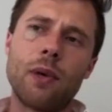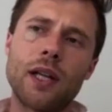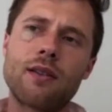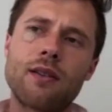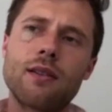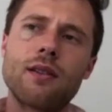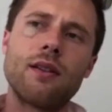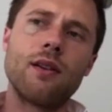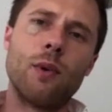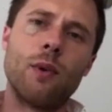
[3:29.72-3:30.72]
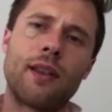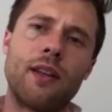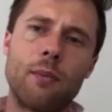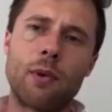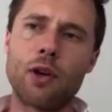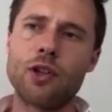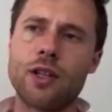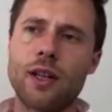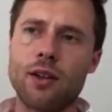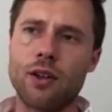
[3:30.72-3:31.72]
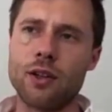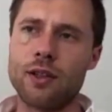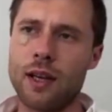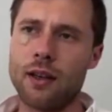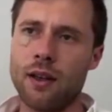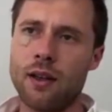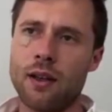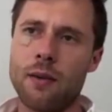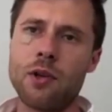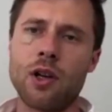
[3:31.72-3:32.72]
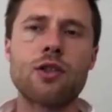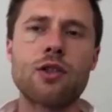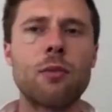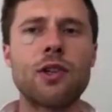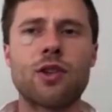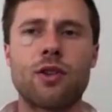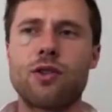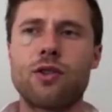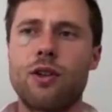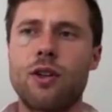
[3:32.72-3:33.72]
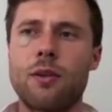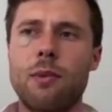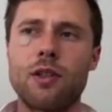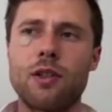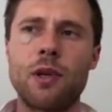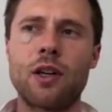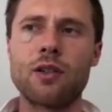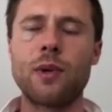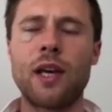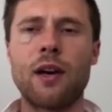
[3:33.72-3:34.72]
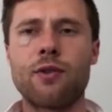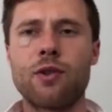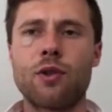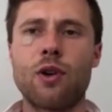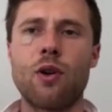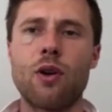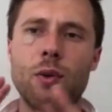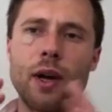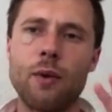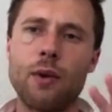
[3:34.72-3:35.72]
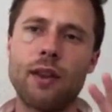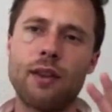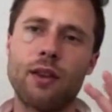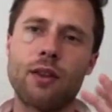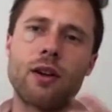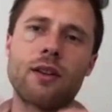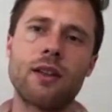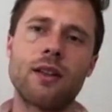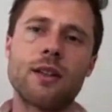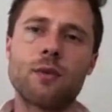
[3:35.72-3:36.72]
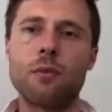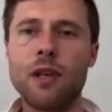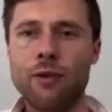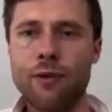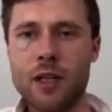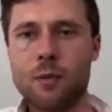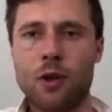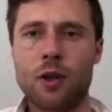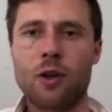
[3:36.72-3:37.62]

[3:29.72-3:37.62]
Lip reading: But with the approach that they're taking, I'm not so much concerned about this because we have to go away with the thought that this will be a Facebook